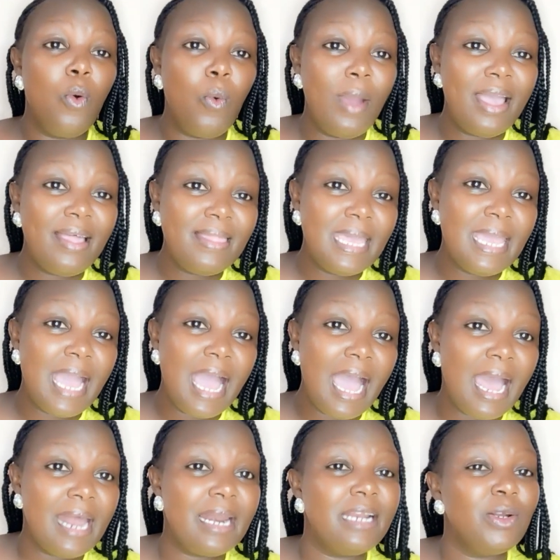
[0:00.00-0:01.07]
where they
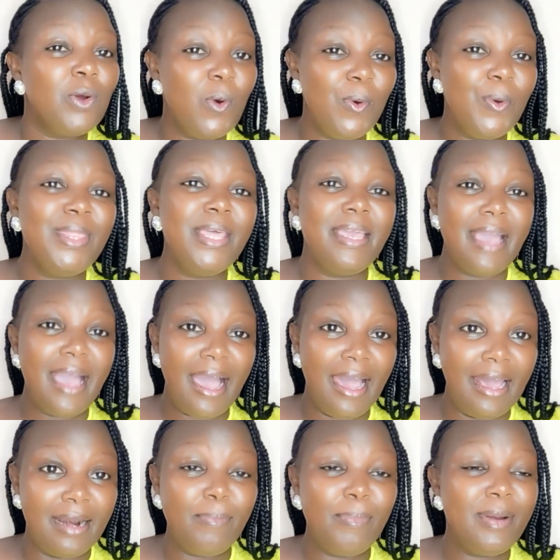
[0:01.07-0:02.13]
are and who they
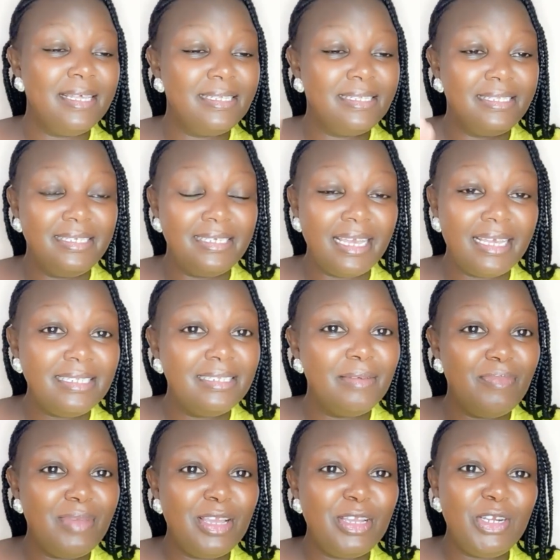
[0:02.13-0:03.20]
are. Please just
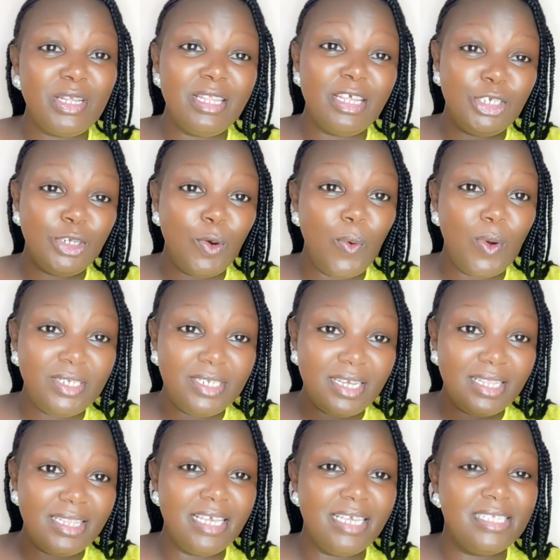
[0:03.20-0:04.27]
make sure that you're
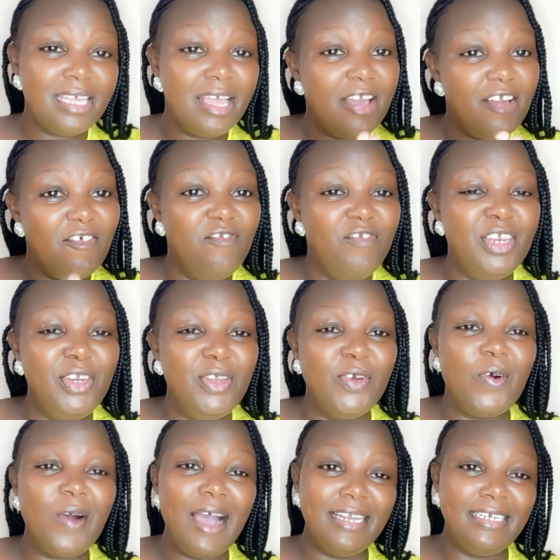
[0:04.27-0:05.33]
watching this
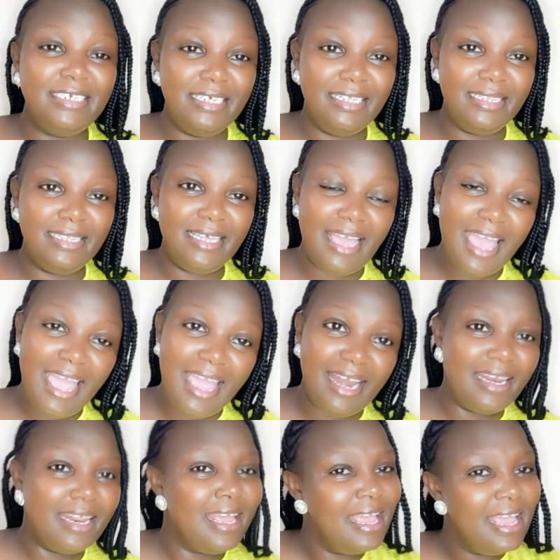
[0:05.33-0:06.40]
video until the
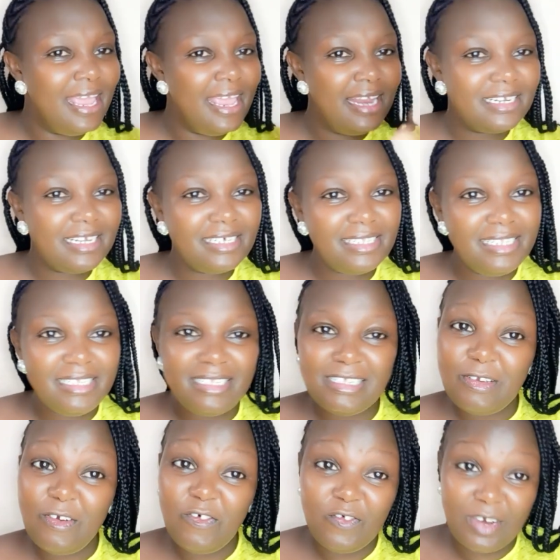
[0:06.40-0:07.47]
end. In case this is
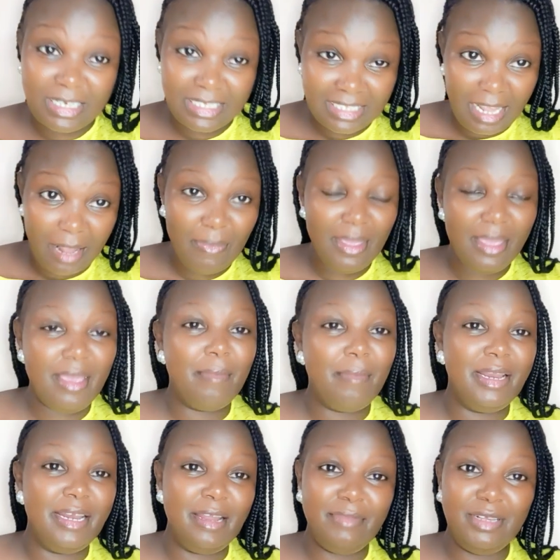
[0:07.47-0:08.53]
your first time here,
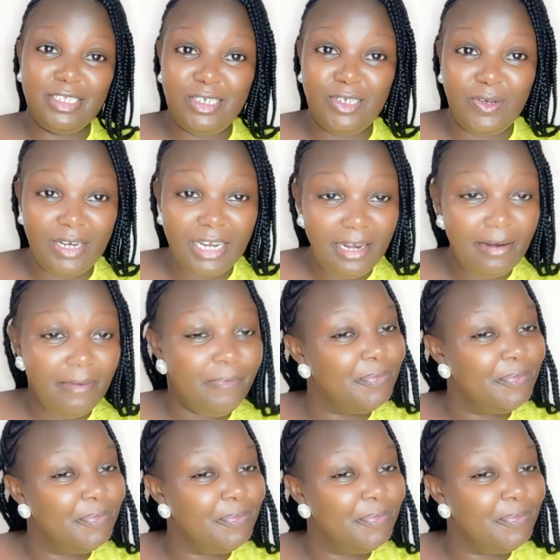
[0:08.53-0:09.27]
my name is Doreen.